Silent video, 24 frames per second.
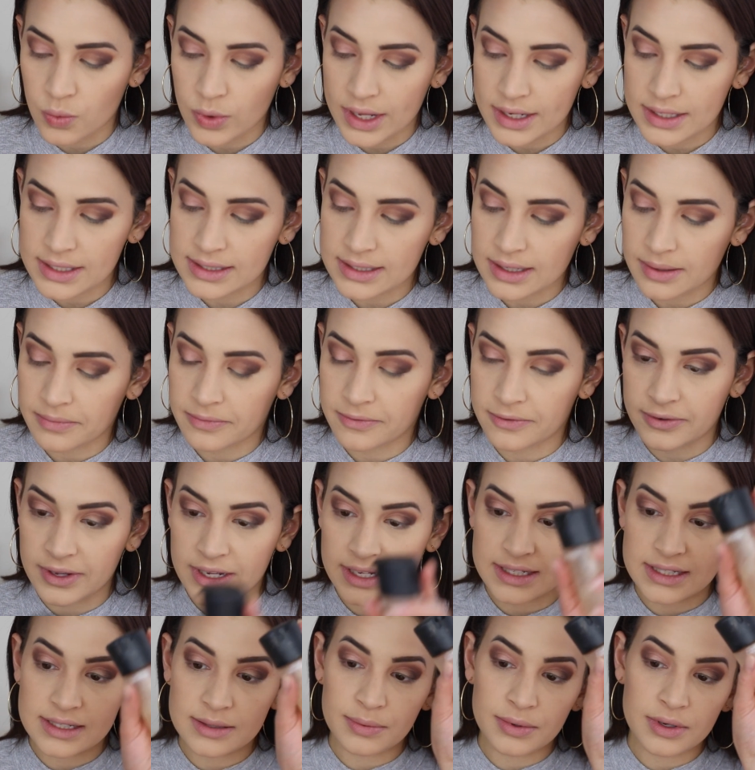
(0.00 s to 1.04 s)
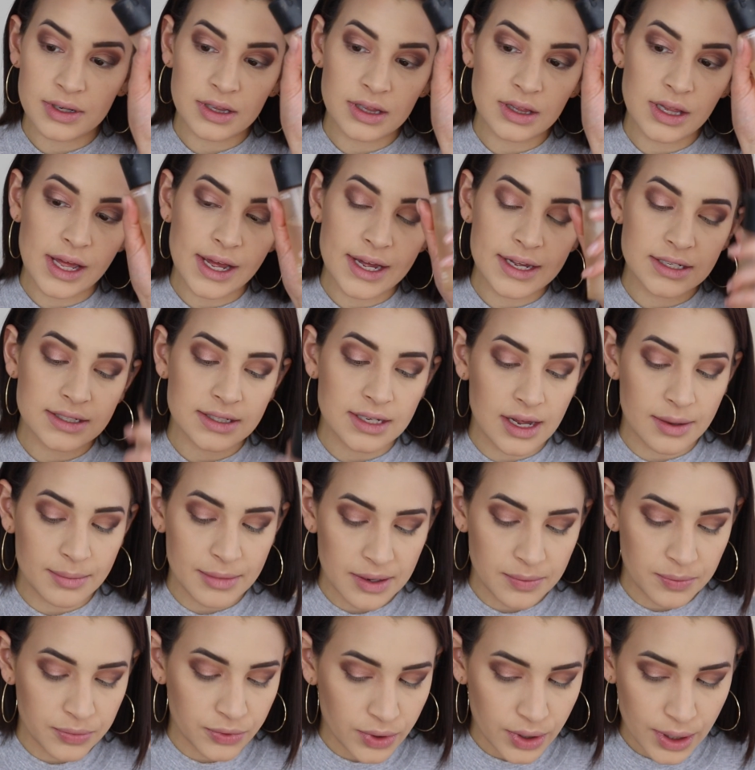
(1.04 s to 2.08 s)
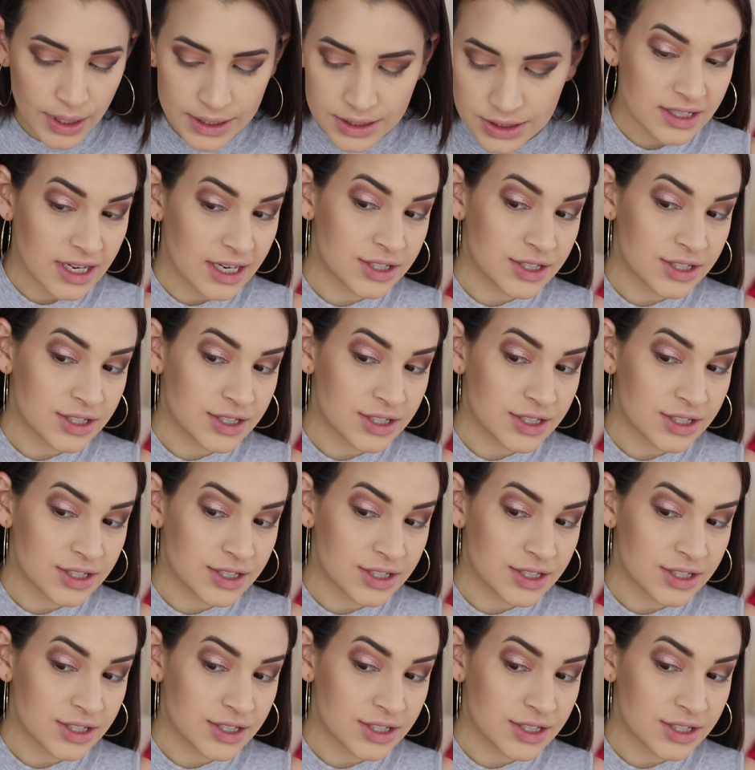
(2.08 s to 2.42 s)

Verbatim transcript: with some Fix Plus on my brush.